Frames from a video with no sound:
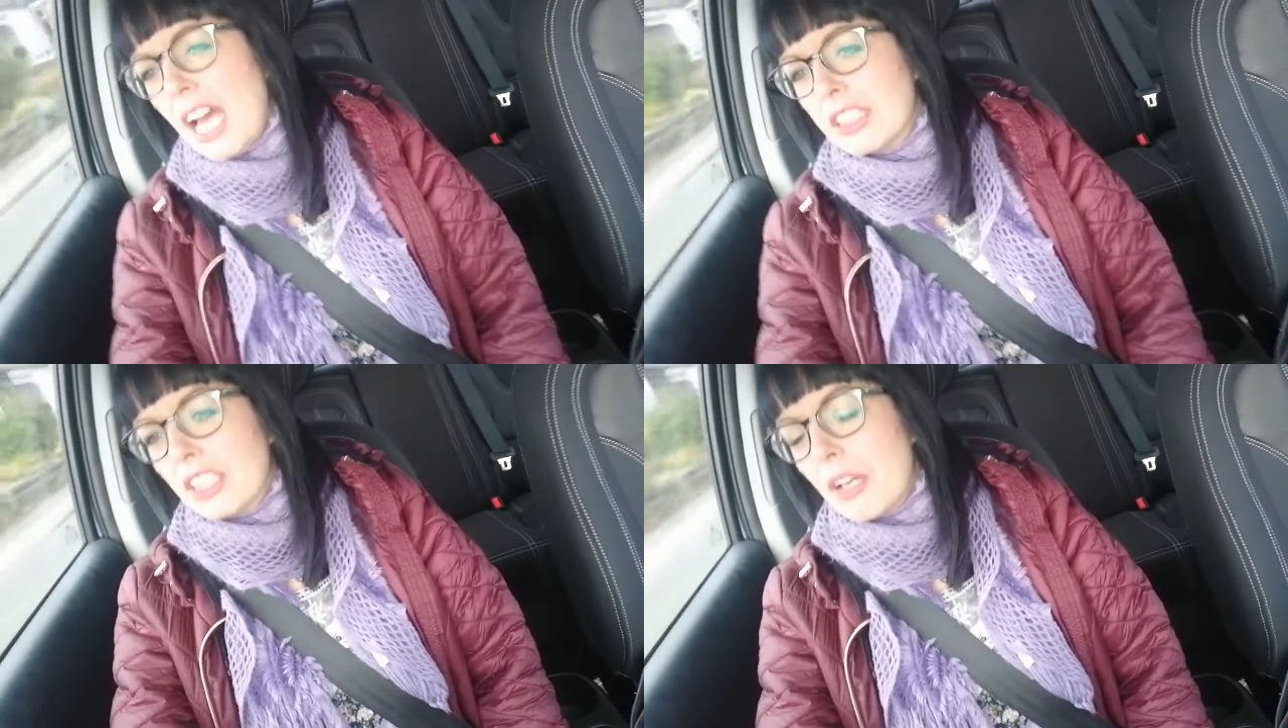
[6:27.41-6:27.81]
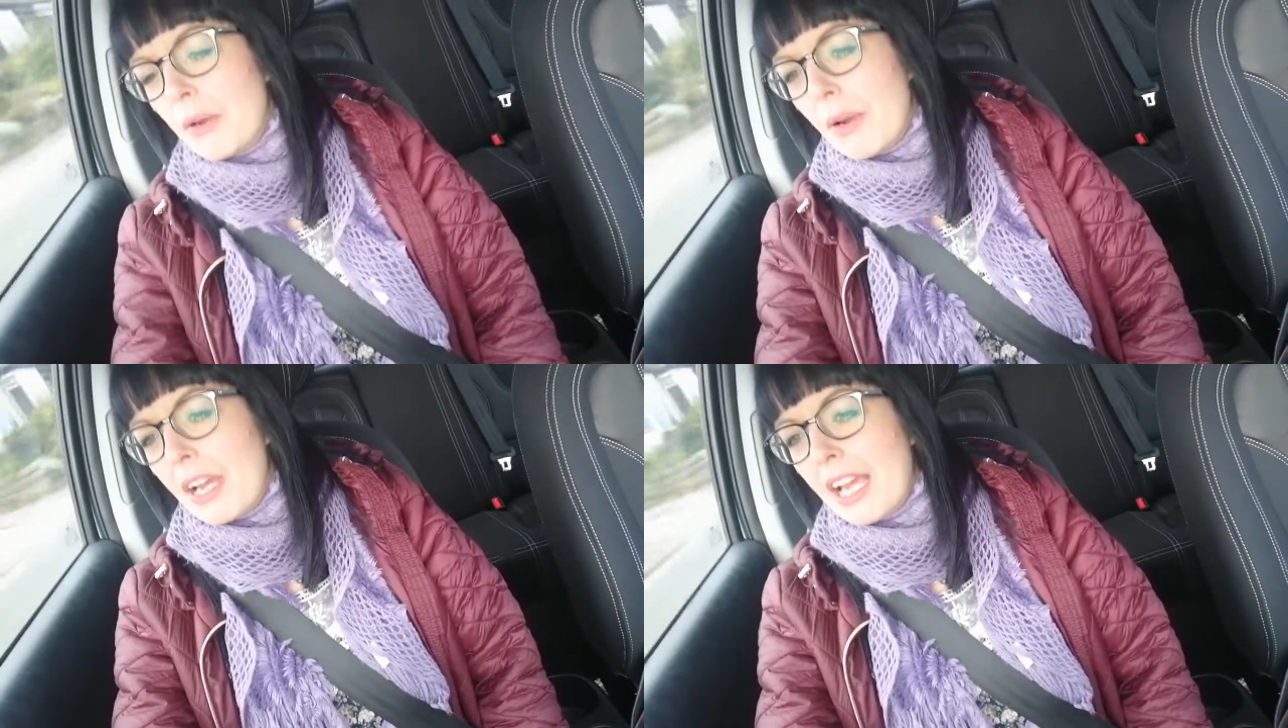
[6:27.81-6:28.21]

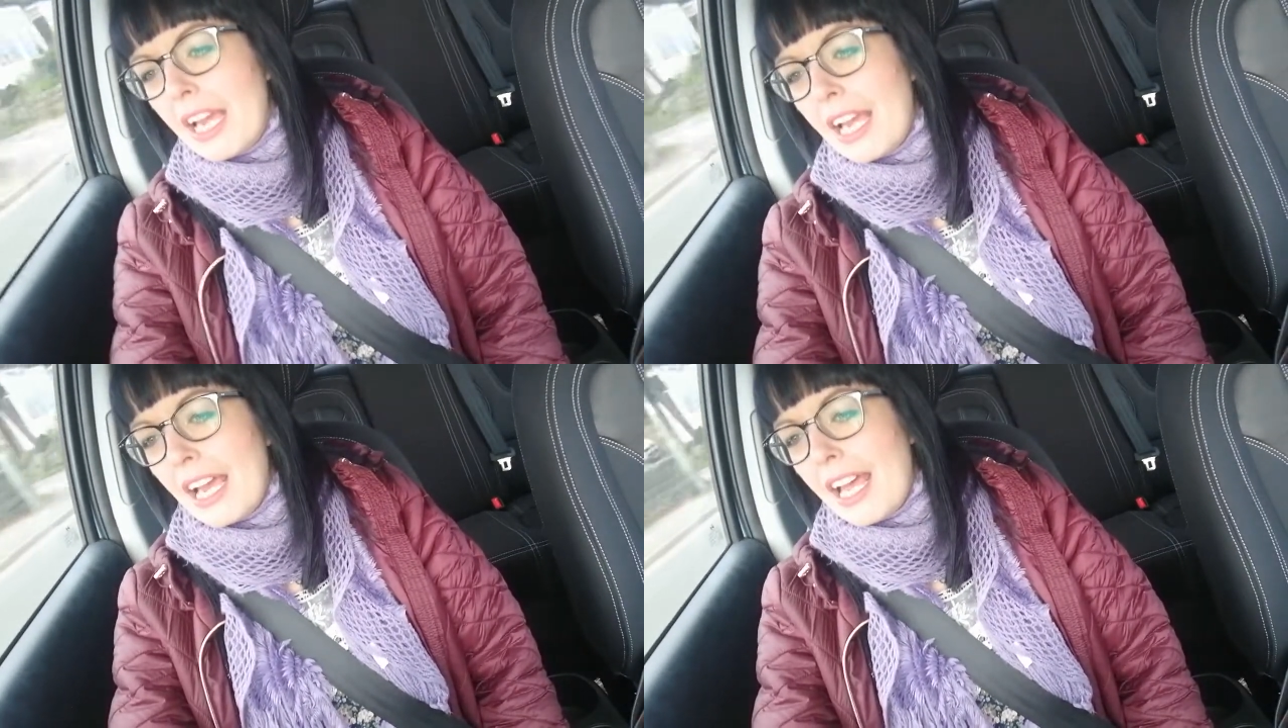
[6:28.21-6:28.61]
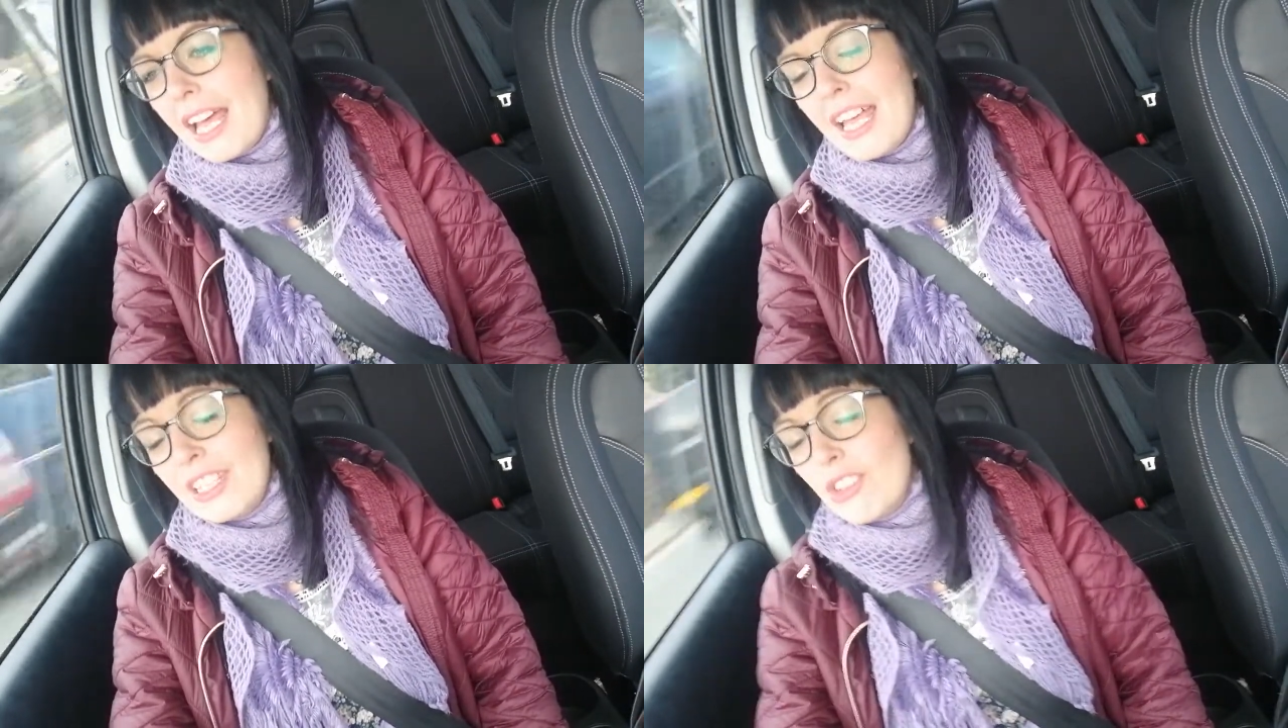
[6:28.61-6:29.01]
So,
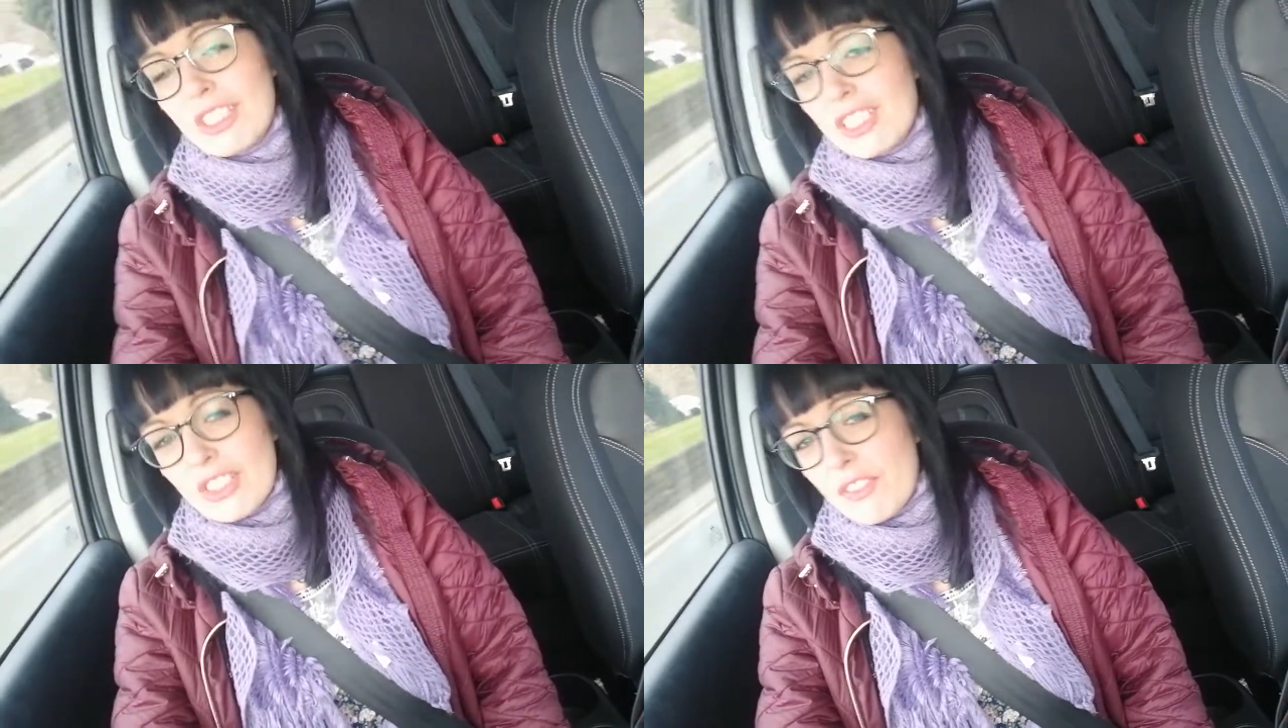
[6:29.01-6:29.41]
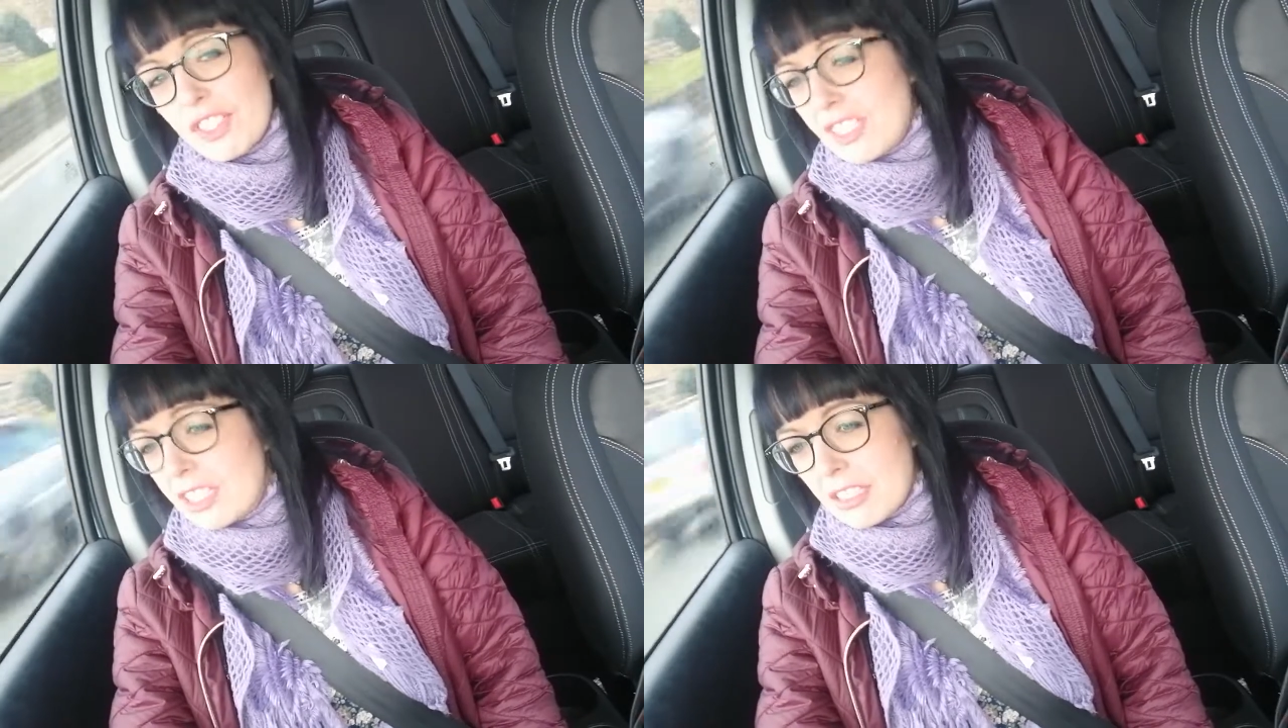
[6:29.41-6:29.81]
and the audience
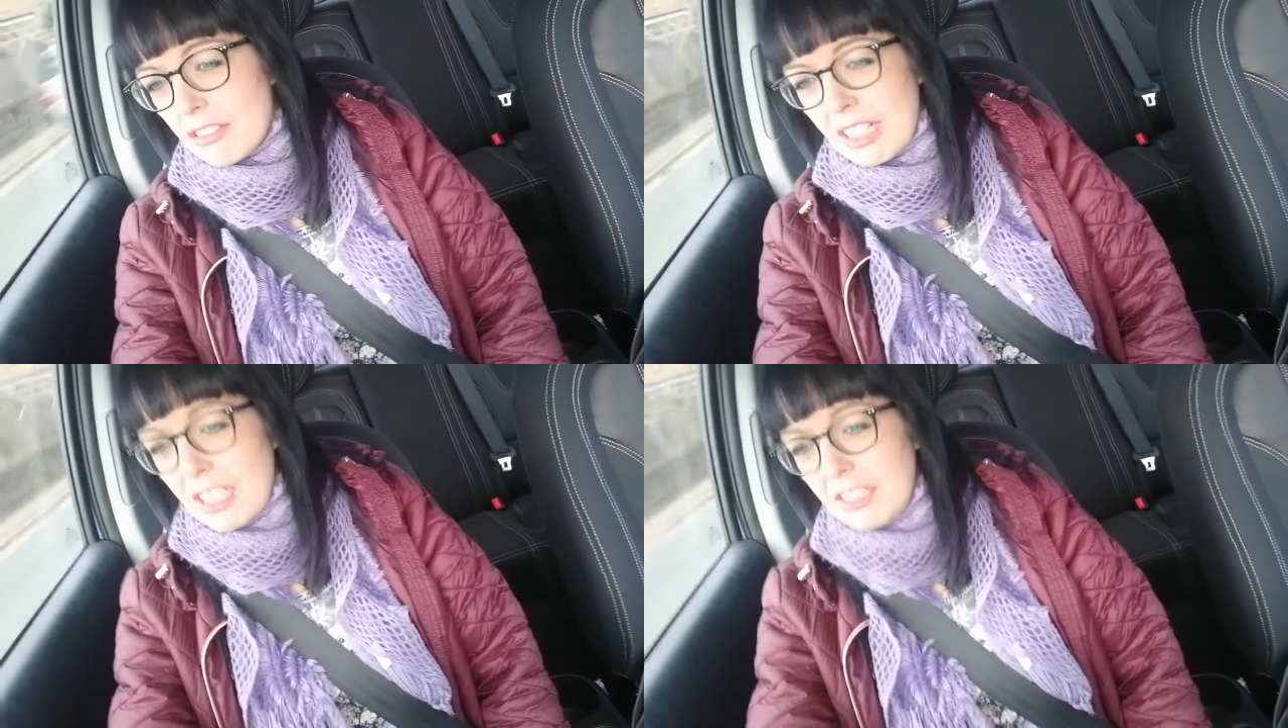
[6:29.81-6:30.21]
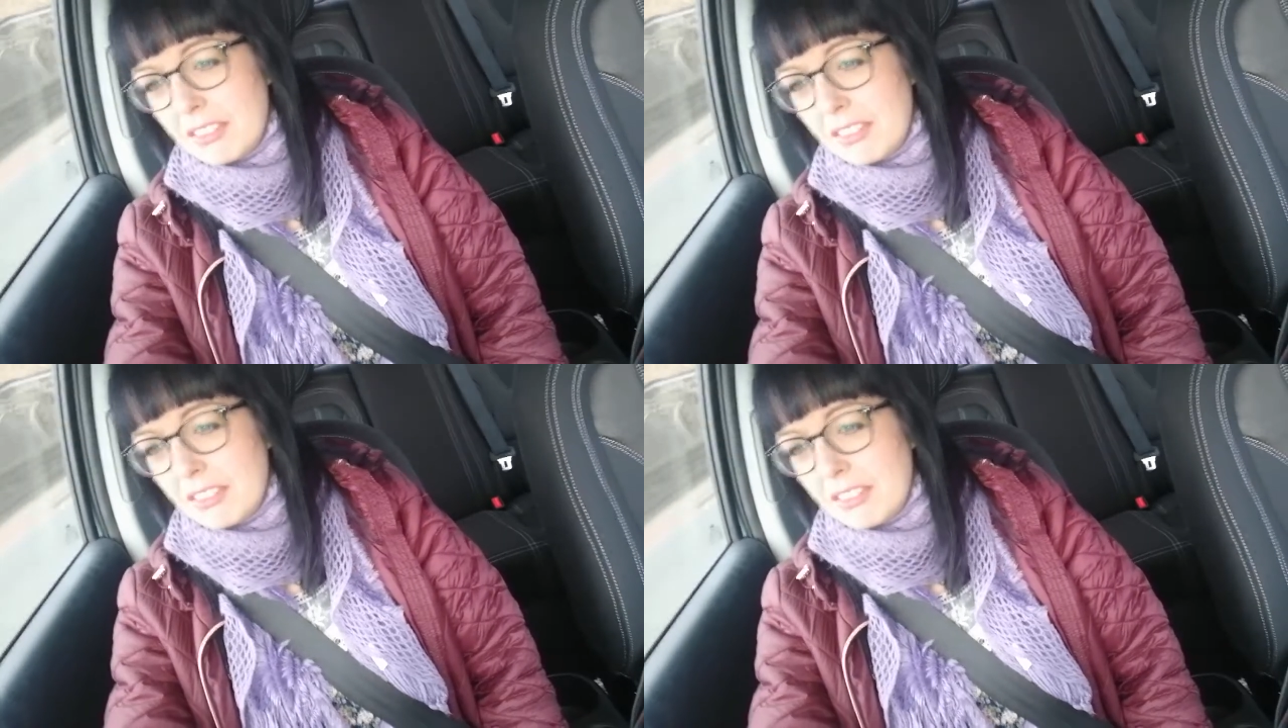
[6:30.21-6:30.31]
often disagree